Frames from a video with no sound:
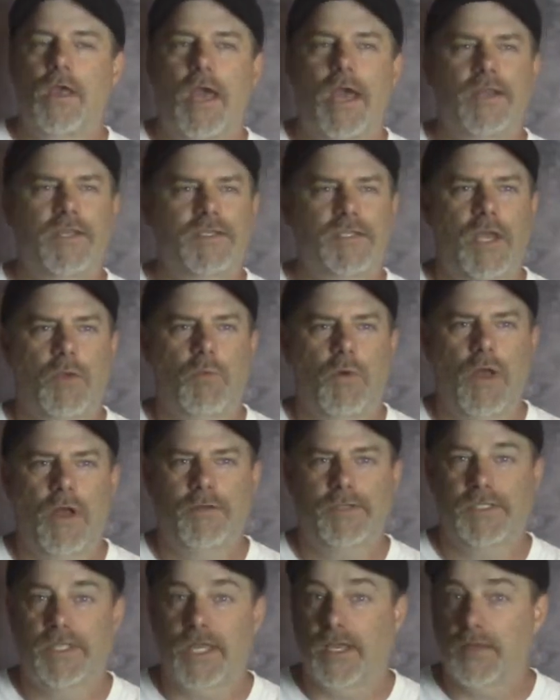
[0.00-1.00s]
And he's like, well, I
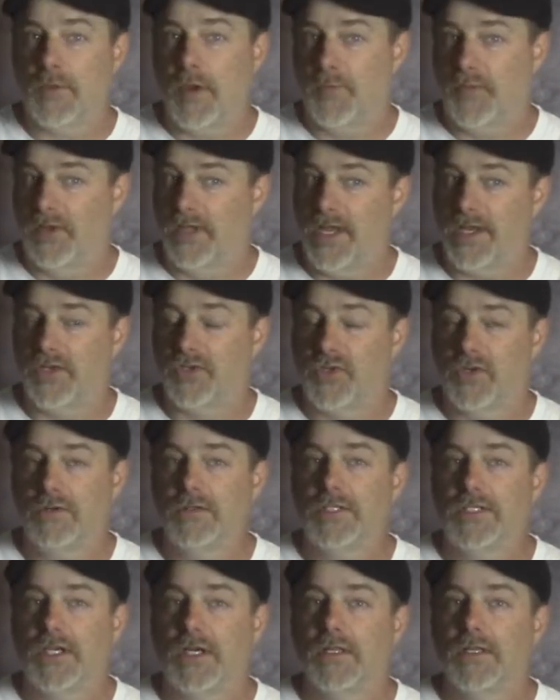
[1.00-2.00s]
was thinking about putting like a
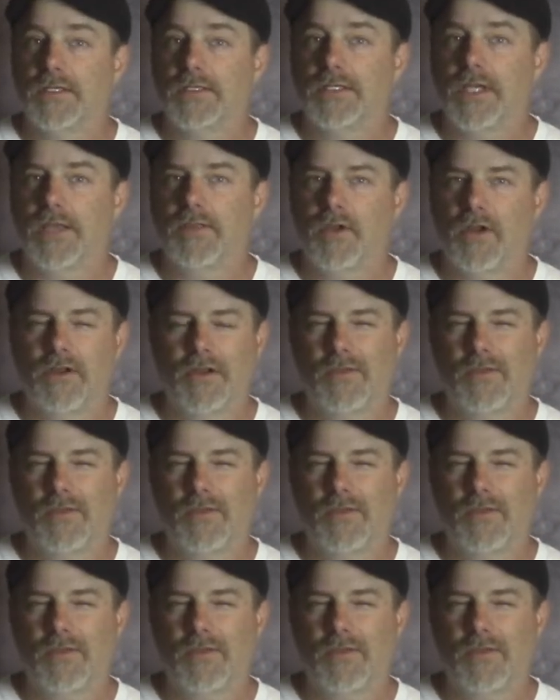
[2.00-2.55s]
Duracell inside there.